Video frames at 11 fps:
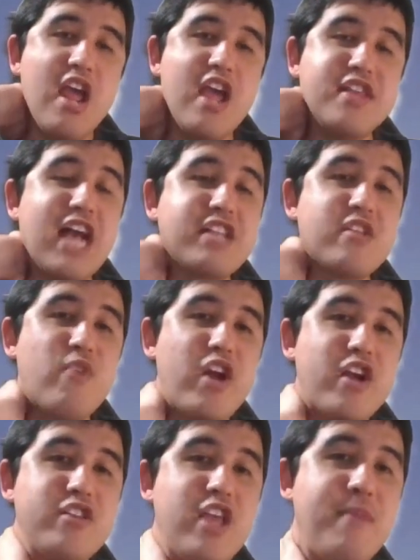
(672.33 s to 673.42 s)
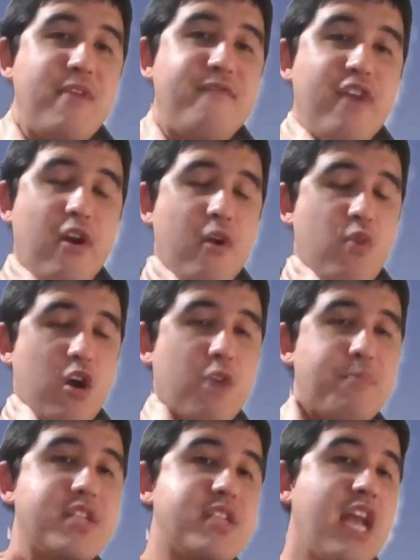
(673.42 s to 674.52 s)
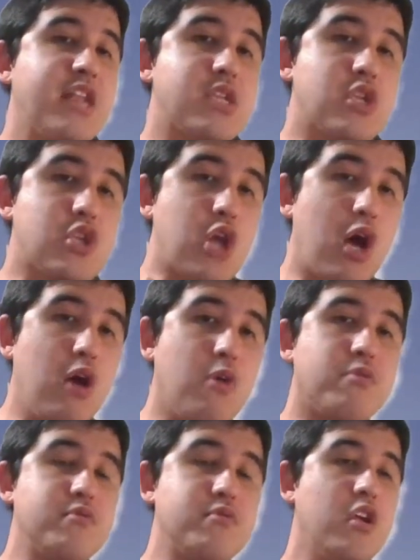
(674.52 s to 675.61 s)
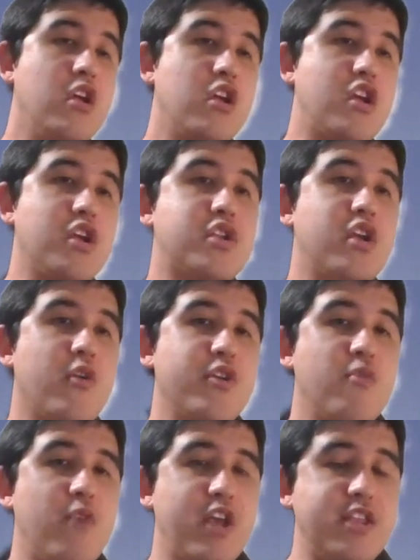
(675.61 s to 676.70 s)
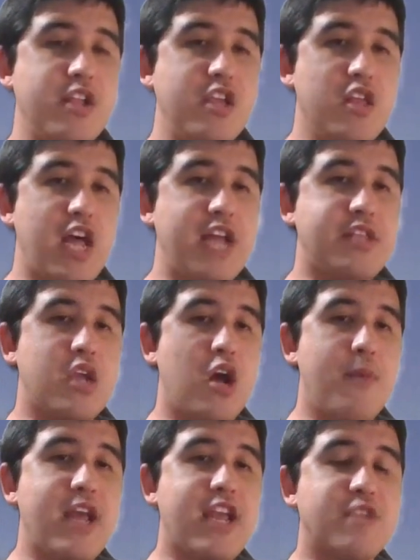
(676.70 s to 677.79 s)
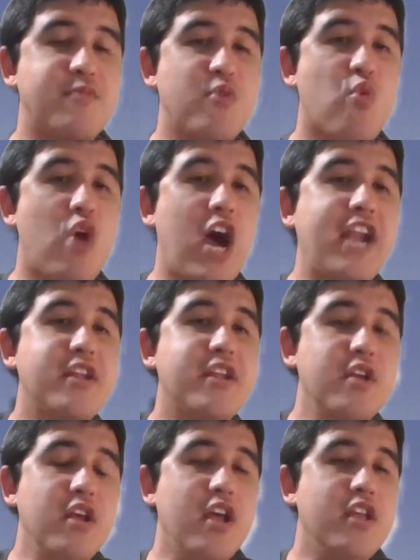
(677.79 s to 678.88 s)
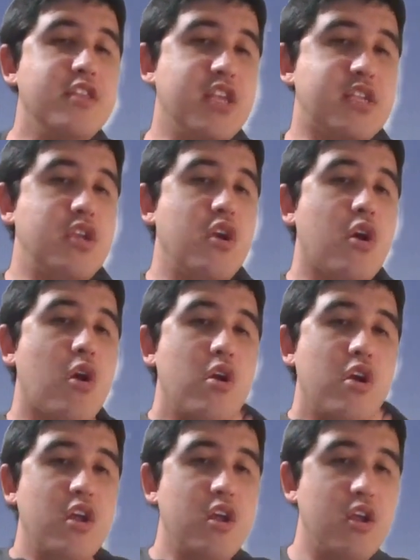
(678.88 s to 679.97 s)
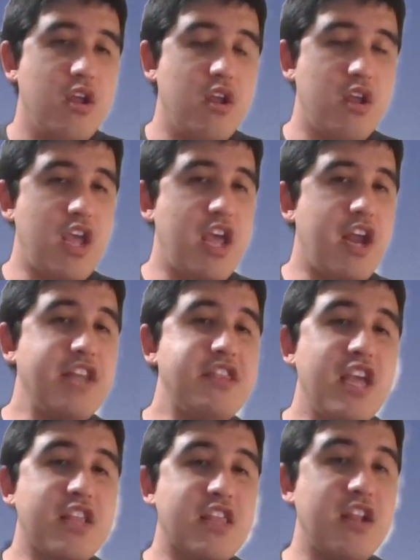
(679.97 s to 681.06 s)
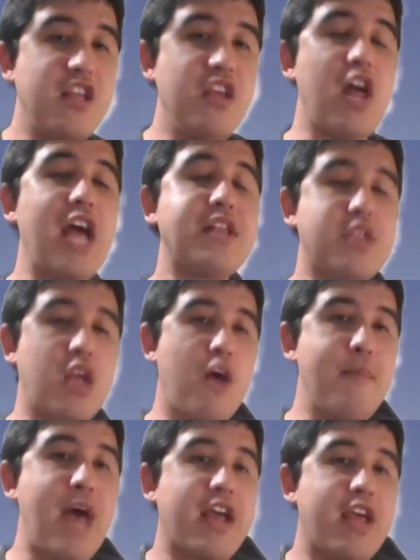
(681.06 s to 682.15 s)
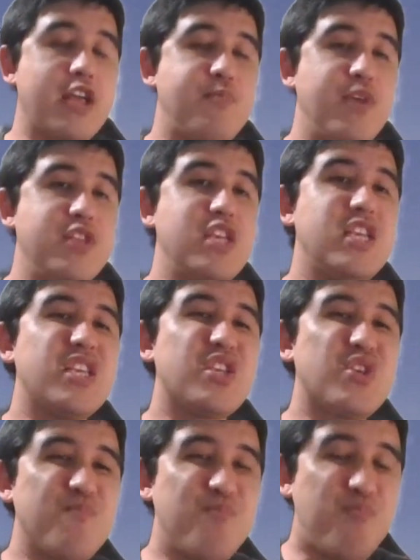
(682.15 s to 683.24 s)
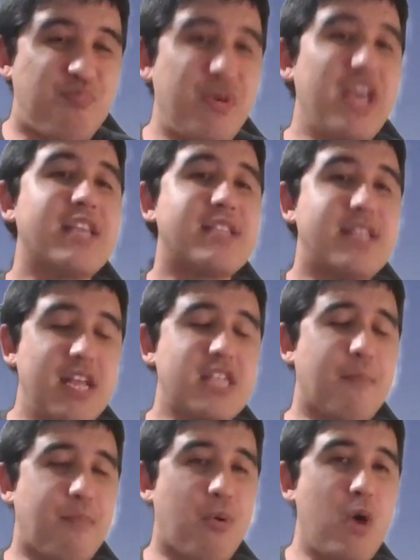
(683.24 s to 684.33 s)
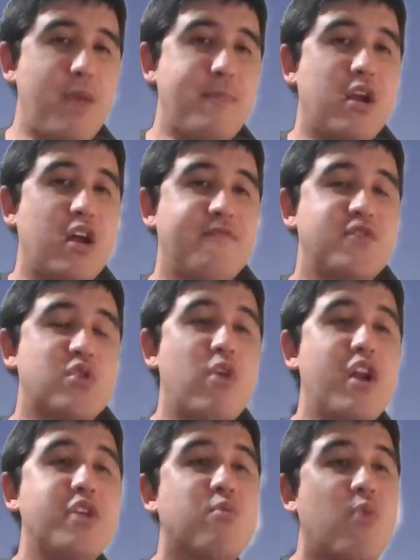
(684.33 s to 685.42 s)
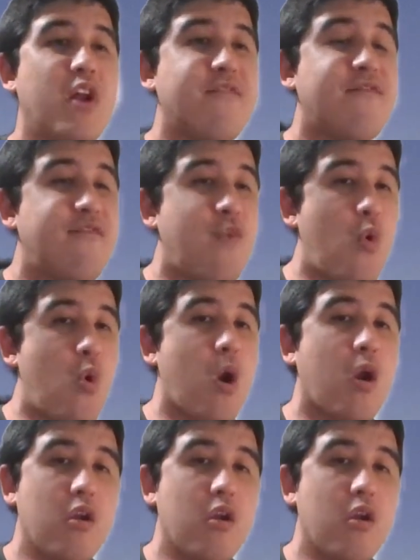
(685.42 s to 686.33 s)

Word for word: and that's a record that may very well be set in stone, considering the way that Eli Tomac has been riding this year. And I think that Eli Tomac has been the biggest disappointment of 2024.